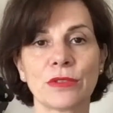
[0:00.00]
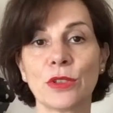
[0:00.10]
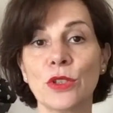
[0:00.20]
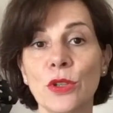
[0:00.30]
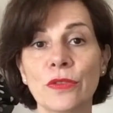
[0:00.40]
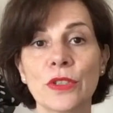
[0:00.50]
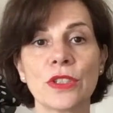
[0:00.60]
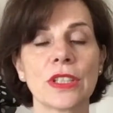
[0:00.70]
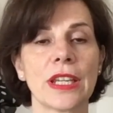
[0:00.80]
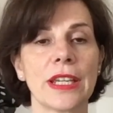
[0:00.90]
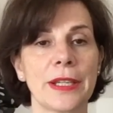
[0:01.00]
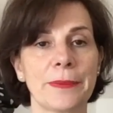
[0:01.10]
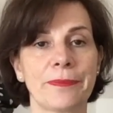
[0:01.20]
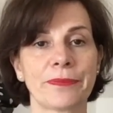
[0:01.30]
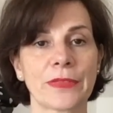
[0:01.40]

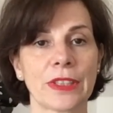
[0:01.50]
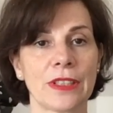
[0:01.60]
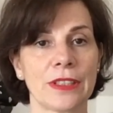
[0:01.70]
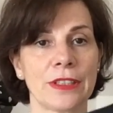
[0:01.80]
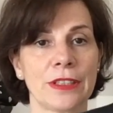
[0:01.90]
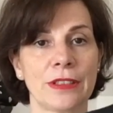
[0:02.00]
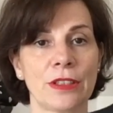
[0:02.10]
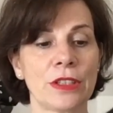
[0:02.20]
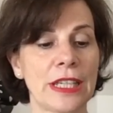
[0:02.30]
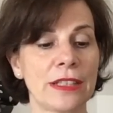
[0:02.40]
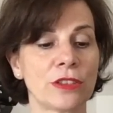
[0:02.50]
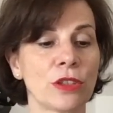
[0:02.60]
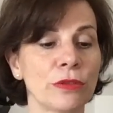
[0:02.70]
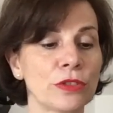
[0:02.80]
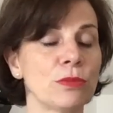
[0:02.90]
Again, comfortable
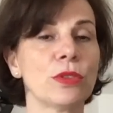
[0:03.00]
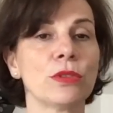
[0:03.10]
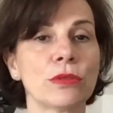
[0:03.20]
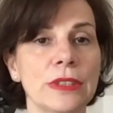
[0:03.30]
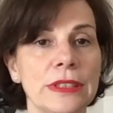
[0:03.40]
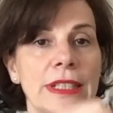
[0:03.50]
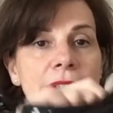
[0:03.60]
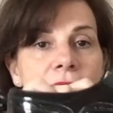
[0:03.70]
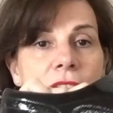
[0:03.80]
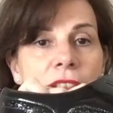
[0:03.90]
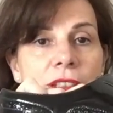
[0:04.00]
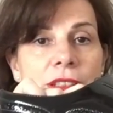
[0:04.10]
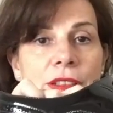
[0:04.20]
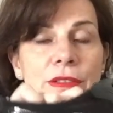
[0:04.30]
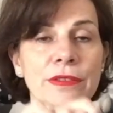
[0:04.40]
leather, flat,
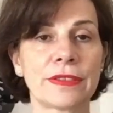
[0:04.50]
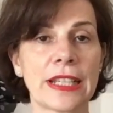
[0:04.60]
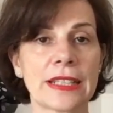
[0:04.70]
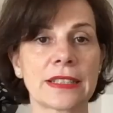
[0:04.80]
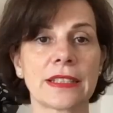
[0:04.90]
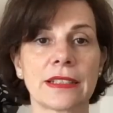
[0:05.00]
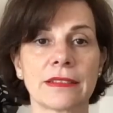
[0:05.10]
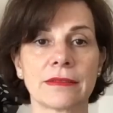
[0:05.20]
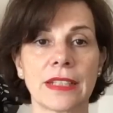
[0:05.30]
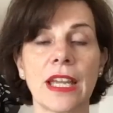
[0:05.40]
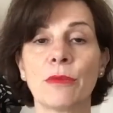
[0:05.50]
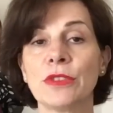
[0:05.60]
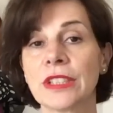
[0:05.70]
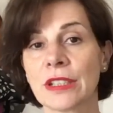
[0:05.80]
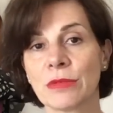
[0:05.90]
but you can wear them with a skirt.
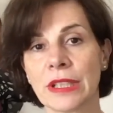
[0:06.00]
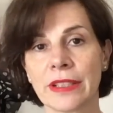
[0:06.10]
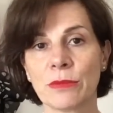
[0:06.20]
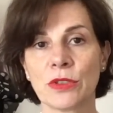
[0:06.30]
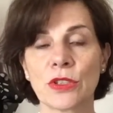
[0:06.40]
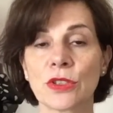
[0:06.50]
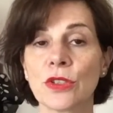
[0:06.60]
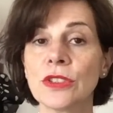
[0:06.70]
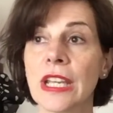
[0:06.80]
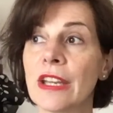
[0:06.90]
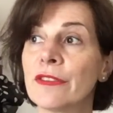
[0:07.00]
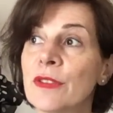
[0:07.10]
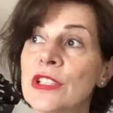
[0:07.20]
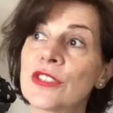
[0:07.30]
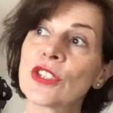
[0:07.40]
For instance, what we do
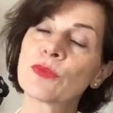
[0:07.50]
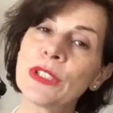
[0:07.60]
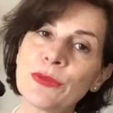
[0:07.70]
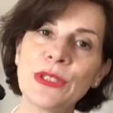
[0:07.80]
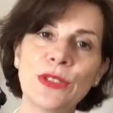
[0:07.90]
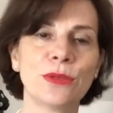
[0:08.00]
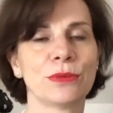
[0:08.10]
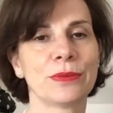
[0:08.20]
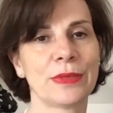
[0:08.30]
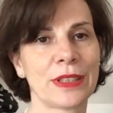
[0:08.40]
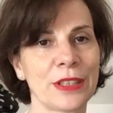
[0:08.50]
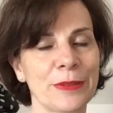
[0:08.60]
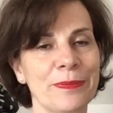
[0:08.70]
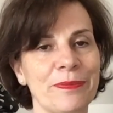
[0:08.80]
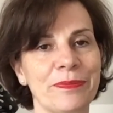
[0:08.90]
in France,
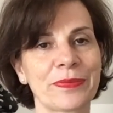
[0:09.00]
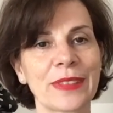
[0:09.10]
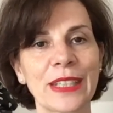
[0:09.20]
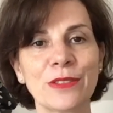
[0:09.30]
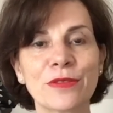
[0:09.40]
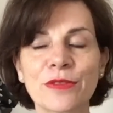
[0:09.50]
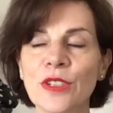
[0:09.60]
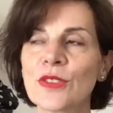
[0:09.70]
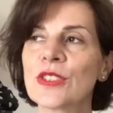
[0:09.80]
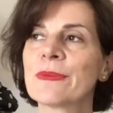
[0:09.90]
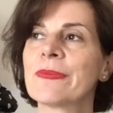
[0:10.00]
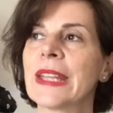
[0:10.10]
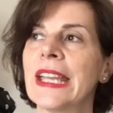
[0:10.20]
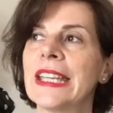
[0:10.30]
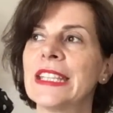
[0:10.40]
if we wear something,
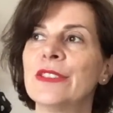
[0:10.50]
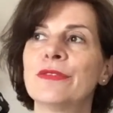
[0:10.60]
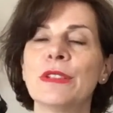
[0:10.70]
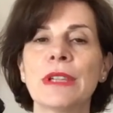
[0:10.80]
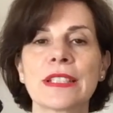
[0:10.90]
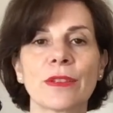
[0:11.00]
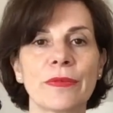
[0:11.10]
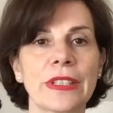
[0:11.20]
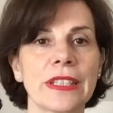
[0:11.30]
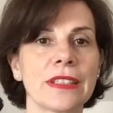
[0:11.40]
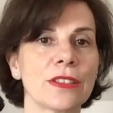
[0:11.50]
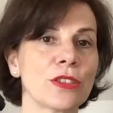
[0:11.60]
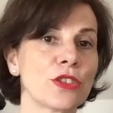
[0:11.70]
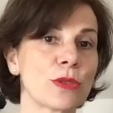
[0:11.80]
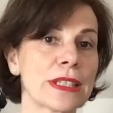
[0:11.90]
a dress that's a little bit
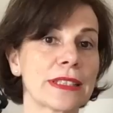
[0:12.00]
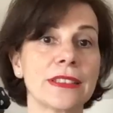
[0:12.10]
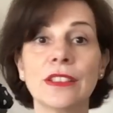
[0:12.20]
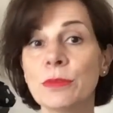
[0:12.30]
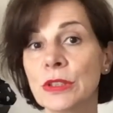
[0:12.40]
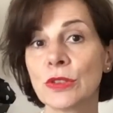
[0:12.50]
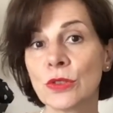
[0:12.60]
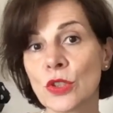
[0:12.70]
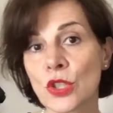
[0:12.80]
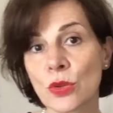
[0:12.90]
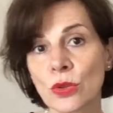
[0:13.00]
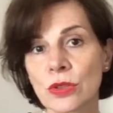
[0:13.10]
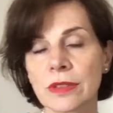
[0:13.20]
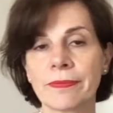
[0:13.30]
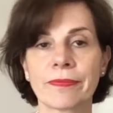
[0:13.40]
short, not meaning
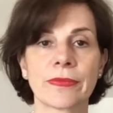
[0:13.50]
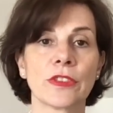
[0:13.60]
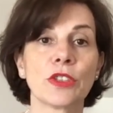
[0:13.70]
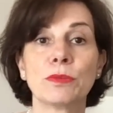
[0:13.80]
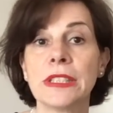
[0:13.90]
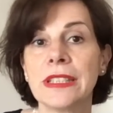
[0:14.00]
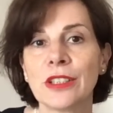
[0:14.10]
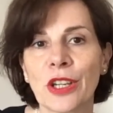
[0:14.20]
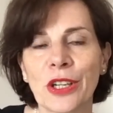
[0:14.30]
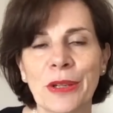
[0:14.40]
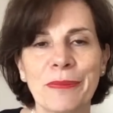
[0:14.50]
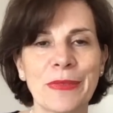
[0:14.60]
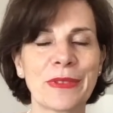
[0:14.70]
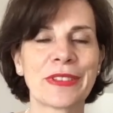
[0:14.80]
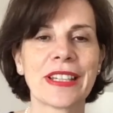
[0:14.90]
thigh, but I mean, you know,
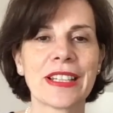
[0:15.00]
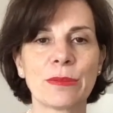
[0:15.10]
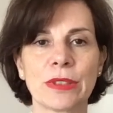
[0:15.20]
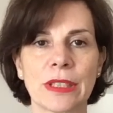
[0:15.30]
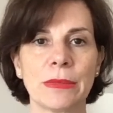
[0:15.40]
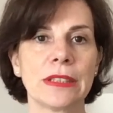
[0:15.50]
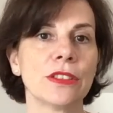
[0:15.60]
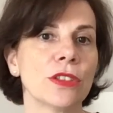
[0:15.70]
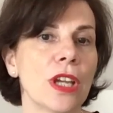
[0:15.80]
a little bit